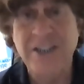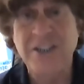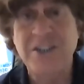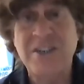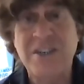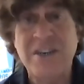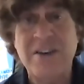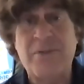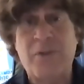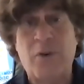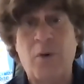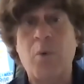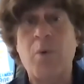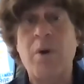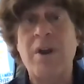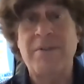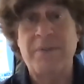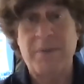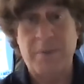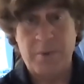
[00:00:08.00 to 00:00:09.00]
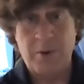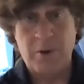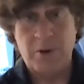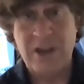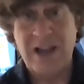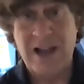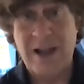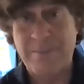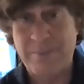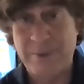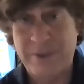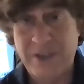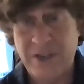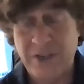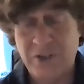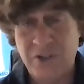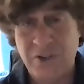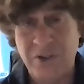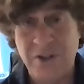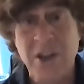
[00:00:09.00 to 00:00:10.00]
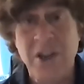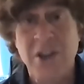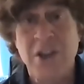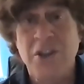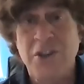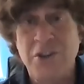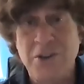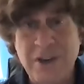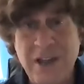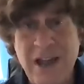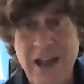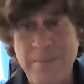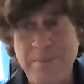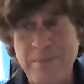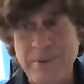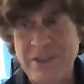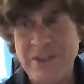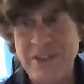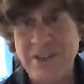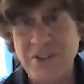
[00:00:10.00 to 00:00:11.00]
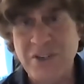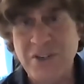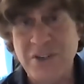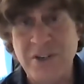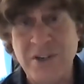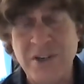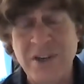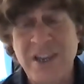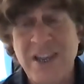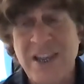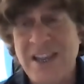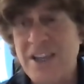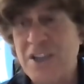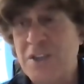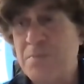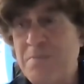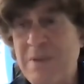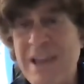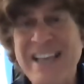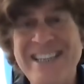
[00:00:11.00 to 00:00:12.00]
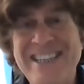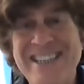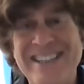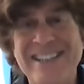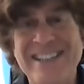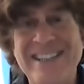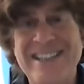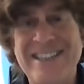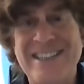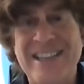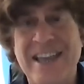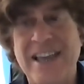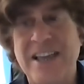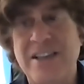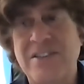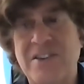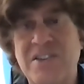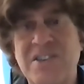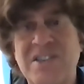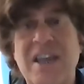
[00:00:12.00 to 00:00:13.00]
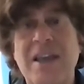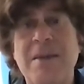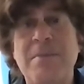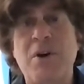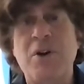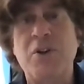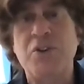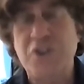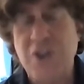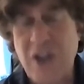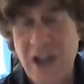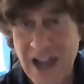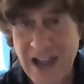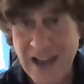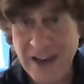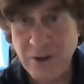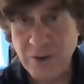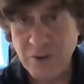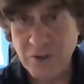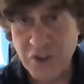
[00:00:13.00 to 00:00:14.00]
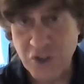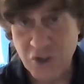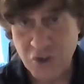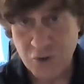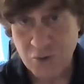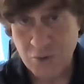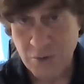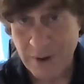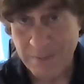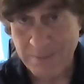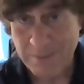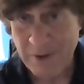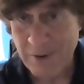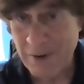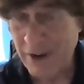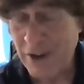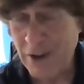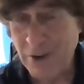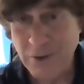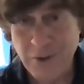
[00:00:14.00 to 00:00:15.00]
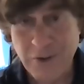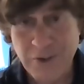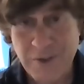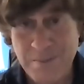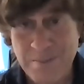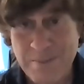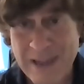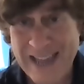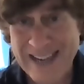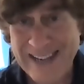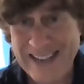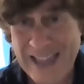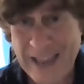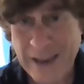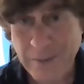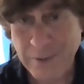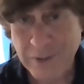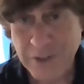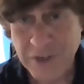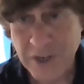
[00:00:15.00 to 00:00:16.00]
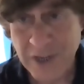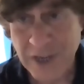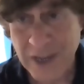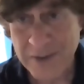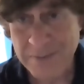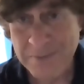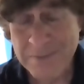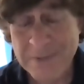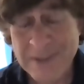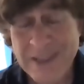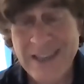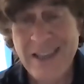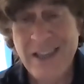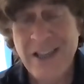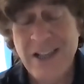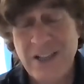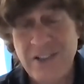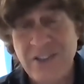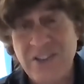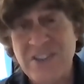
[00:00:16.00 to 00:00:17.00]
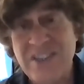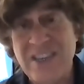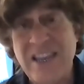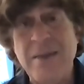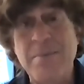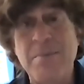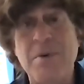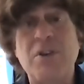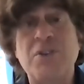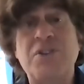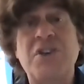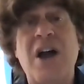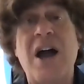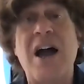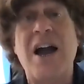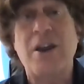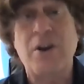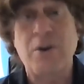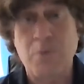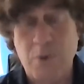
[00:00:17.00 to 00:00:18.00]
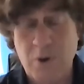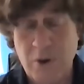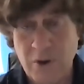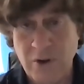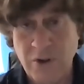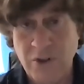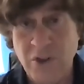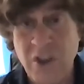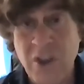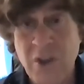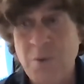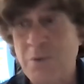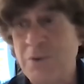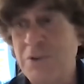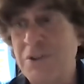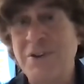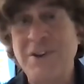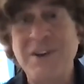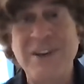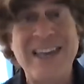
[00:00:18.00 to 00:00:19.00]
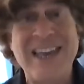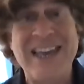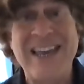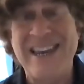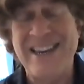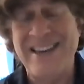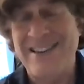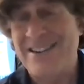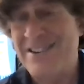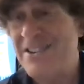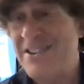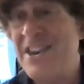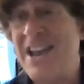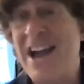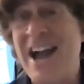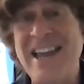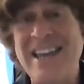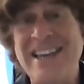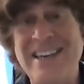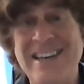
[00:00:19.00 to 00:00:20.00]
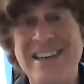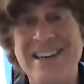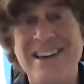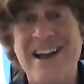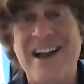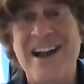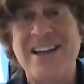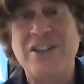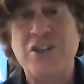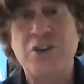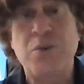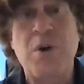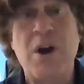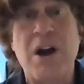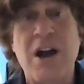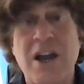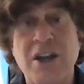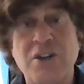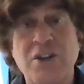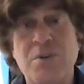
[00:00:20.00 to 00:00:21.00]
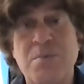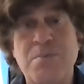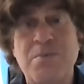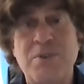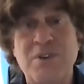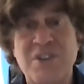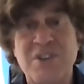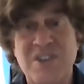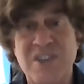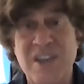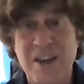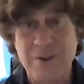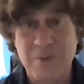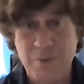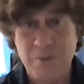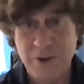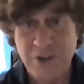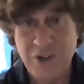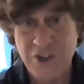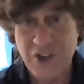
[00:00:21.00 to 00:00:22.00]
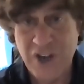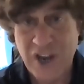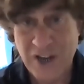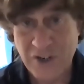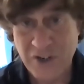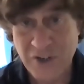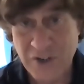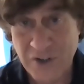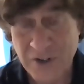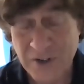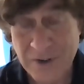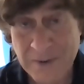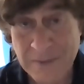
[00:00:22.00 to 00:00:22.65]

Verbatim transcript: a different way from your competition. Your competition is basically saying the same old tired script. There I go, using bad language again. The same old tired words where they're going to get 99 to 100% rejection.